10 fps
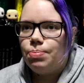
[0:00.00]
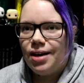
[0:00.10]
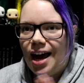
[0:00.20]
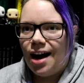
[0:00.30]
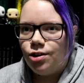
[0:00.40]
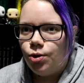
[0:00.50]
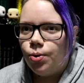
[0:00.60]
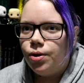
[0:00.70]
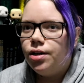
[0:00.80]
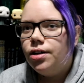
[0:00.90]
being
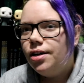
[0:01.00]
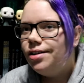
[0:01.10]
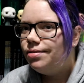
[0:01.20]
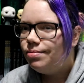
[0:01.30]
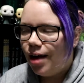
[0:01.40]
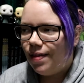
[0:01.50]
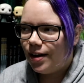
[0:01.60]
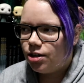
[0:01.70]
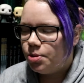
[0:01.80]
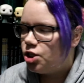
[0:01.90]
outlawed and
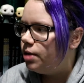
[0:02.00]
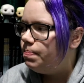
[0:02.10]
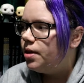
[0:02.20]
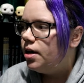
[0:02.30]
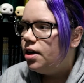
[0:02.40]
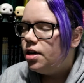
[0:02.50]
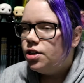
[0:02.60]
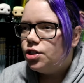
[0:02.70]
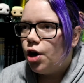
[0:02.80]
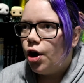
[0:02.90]
that type of shit.
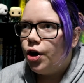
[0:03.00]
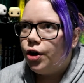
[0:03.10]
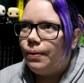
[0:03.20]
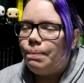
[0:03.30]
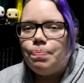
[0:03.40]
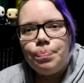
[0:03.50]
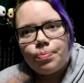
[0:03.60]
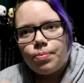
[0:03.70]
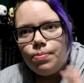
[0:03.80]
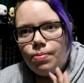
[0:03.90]
So
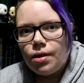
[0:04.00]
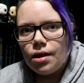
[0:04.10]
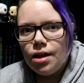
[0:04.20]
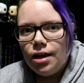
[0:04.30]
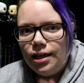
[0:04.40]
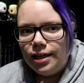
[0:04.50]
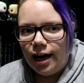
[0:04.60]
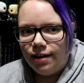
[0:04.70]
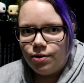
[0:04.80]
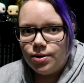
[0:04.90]

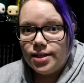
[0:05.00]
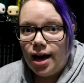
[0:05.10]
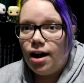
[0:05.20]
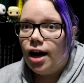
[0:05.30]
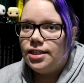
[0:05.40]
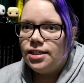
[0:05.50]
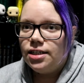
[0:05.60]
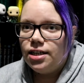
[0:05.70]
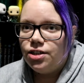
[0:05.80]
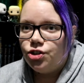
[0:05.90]
yeah, there is that. I
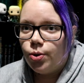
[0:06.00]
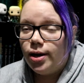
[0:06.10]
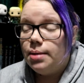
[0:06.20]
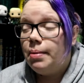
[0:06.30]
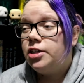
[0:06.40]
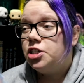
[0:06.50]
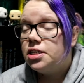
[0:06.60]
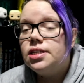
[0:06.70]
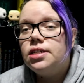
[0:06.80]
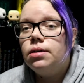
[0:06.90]
did enjoy the magic
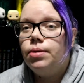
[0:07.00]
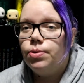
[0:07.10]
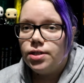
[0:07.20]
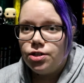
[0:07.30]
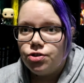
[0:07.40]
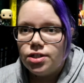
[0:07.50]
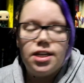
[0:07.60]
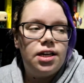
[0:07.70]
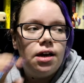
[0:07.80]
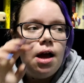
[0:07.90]
system, it was
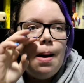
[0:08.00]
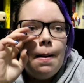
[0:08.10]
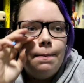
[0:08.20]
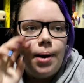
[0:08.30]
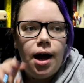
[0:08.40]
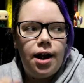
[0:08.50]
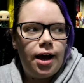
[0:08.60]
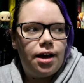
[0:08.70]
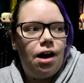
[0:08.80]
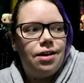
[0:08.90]
interesting, but I
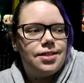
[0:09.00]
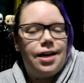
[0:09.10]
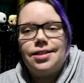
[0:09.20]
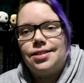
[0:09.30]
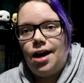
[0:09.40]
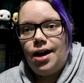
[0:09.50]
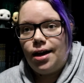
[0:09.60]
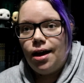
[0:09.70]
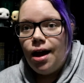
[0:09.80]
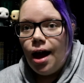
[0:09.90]
can't say it's
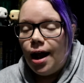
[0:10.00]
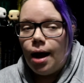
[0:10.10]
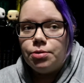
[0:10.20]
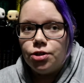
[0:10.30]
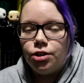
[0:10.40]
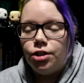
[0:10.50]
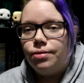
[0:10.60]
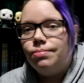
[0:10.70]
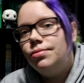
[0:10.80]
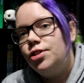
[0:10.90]
like an absolute,
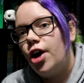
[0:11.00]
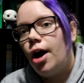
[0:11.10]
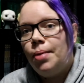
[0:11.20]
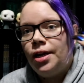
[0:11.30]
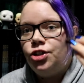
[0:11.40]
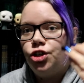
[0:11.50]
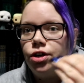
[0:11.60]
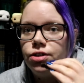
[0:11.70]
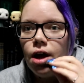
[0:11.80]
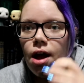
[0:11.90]
sorry I'm eating
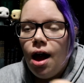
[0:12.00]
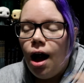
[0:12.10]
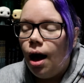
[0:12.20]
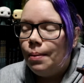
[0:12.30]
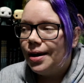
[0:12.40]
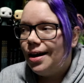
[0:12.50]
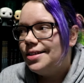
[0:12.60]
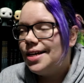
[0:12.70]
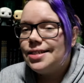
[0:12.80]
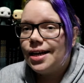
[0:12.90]
Chicos, I can't
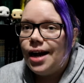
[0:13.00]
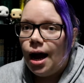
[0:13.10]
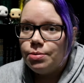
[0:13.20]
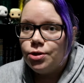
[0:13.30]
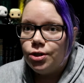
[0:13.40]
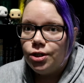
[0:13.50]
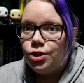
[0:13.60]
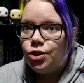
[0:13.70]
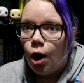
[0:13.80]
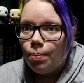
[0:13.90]
say it's like an
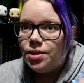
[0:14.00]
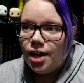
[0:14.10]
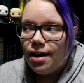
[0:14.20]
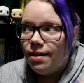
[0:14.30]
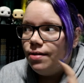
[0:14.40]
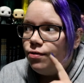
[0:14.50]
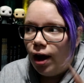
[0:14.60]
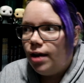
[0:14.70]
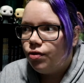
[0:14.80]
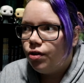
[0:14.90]
absolute top 10
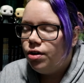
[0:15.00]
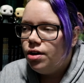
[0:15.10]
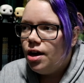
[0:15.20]
favourite,